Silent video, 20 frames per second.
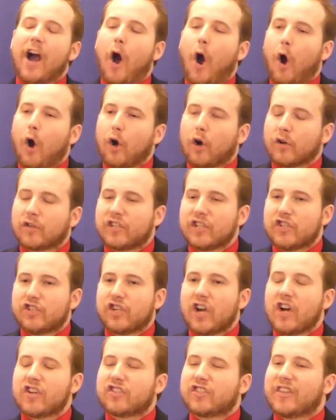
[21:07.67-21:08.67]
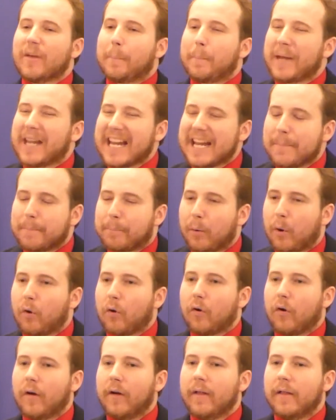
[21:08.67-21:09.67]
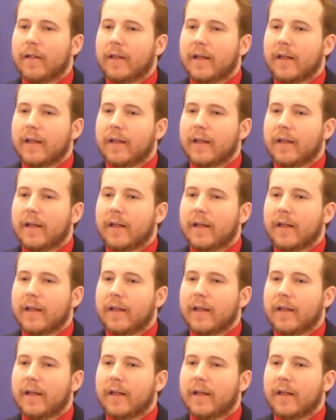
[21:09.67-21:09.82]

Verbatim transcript: heart to judge the people.